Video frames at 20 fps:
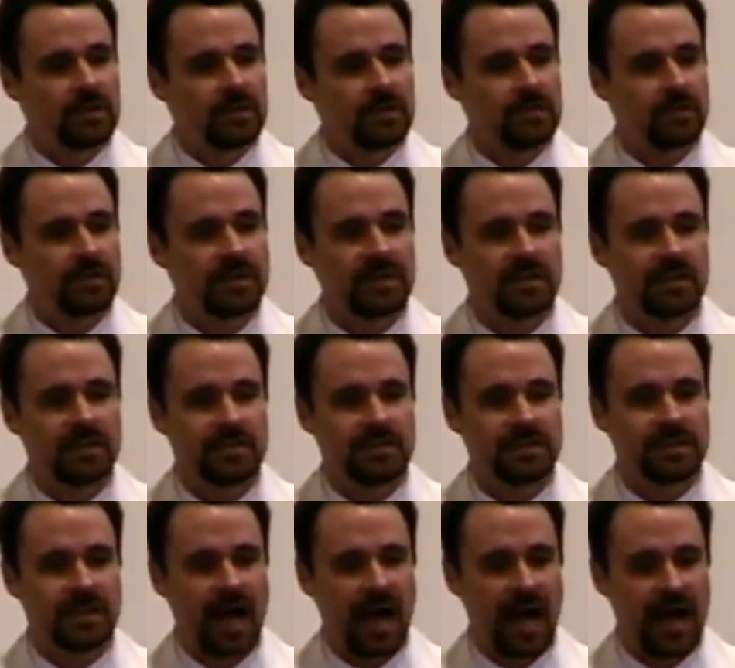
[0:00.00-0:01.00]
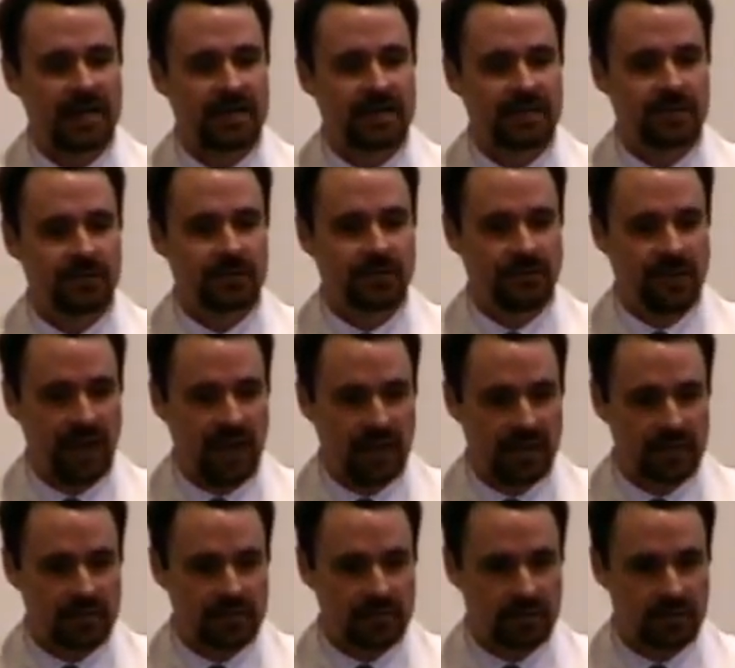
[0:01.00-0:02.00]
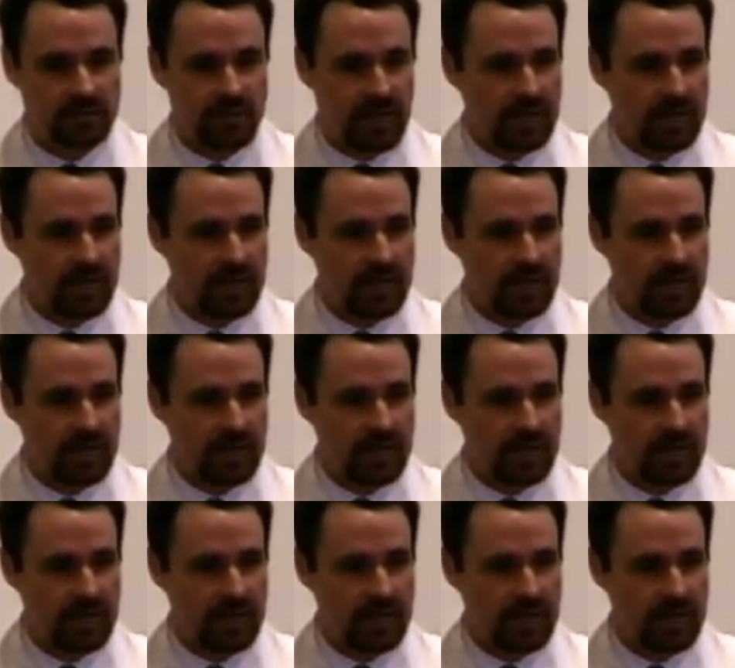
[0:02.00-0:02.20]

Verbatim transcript: Looking into the eyes of the Father on